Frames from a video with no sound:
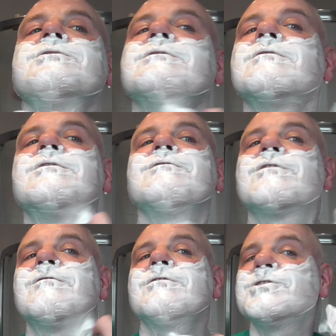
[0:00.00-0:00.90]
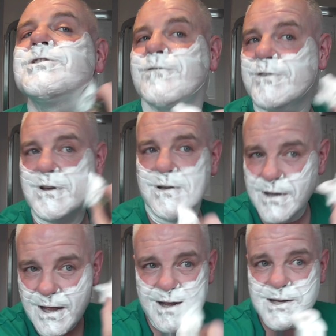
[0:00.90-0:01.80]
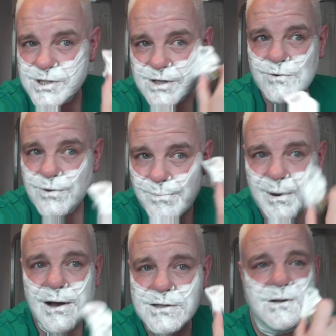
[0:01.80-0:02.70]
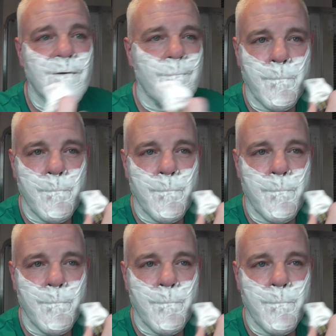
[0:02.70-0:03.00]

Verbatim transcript: sure I've got enough coverage here for the against the growth pass.